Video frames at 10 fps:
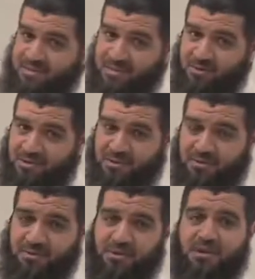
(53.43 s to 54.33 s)
x equals
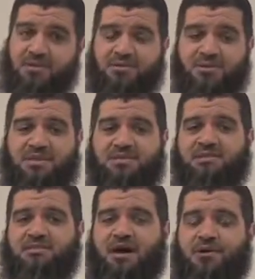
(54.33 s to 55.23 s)
0. So this
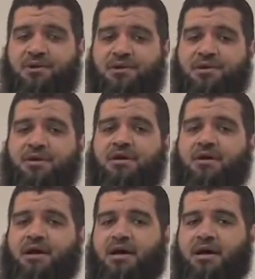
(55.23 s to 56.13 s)
is our
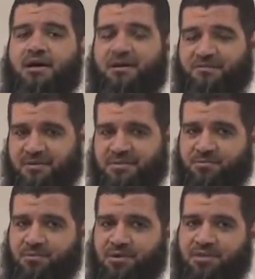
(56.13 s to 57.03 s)
uh, reference
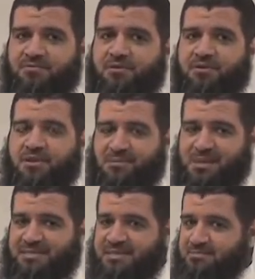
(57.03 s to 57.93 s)
point for the
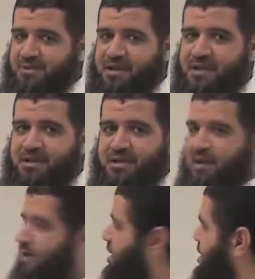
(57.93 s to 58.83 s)
mass spring
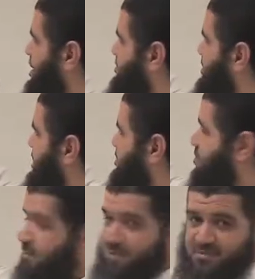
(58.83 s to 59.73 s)
uh, uh,
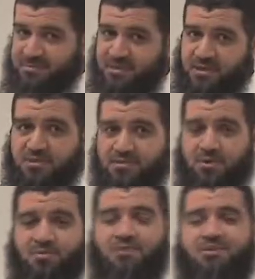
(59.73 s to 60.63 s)
problems.
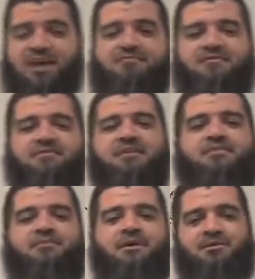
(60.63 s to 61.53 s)
So we don't have the
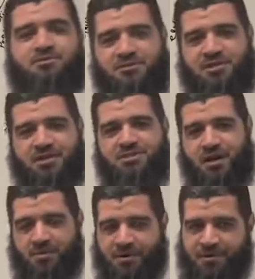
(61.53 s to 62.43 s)
freedom here to change
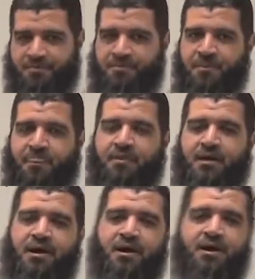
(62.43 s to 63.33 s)
our
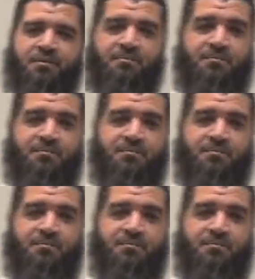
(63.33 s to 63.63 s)
uh,